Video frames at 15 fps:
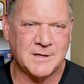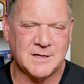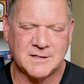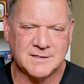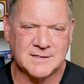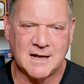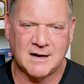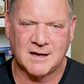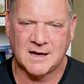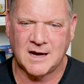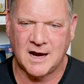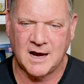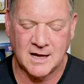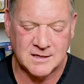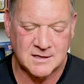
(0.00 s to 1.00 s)
It, it sounded like
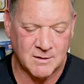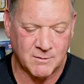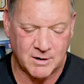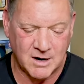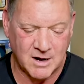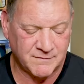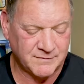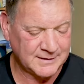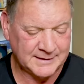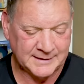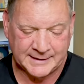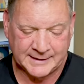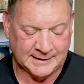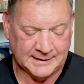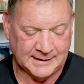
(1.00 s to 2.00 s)
a gun going off.
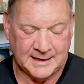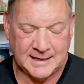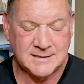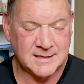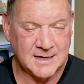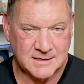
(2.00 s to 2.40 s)
It's,